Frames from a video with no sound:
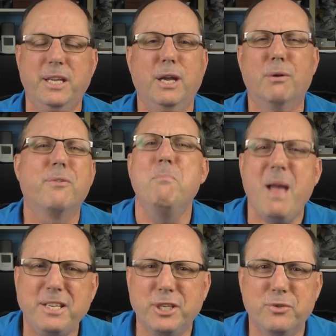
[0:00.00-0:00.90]
care for
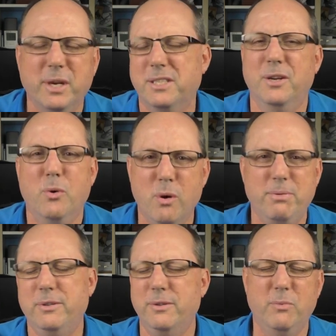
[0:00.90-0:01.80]
magic tricks
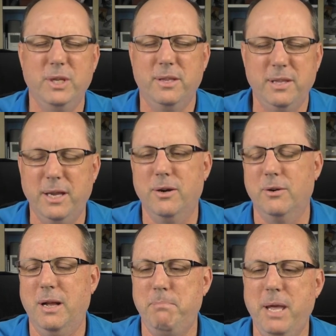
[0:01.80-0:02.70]
incorporated with
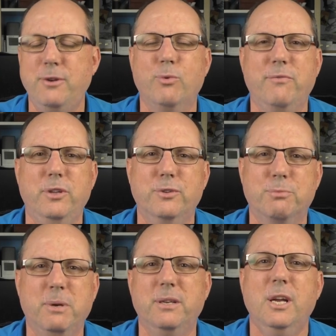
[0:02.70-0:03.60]
their uh, pen
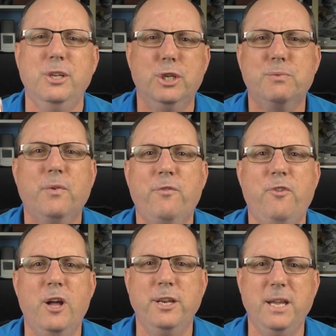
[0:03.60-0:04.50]
reviews. But just for
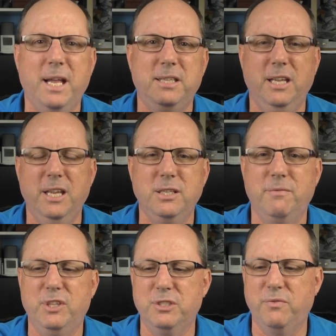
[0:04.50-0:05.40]
fun, at the end
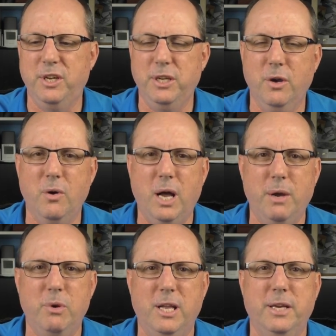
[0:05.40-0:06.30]
of this video,
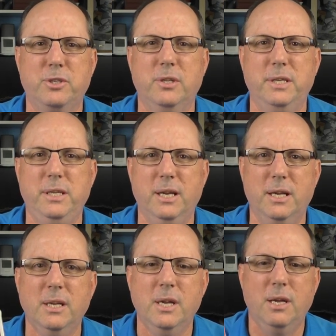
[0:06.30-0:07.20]
I will actually
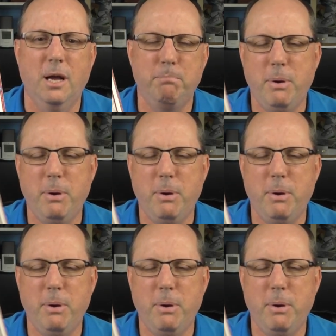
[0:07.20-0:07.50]
uh, uh,